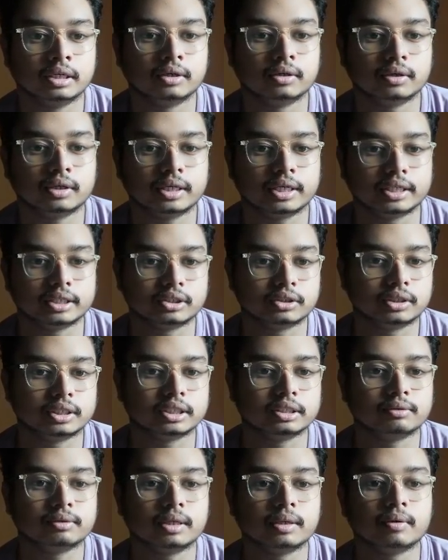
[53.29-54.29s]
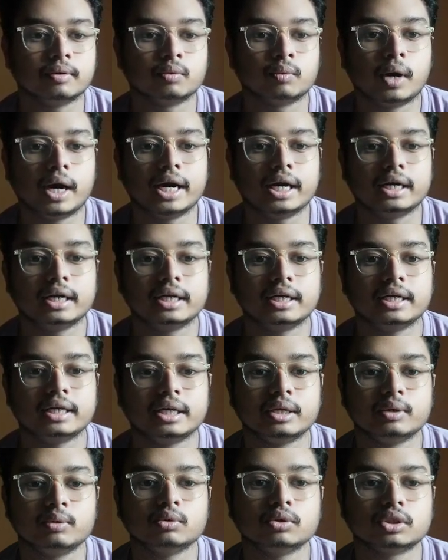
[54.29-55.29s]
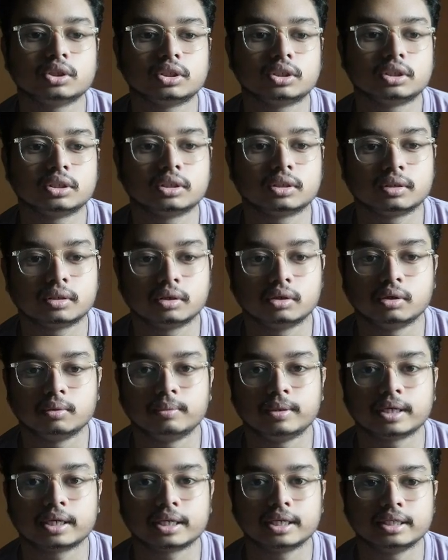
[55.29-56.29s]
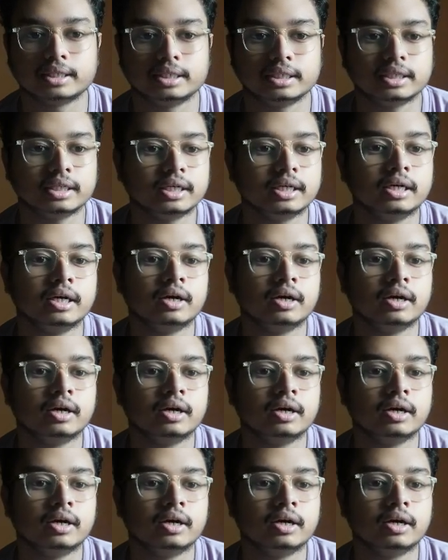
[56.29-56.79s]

Okay, so this is the widely used nomenclature.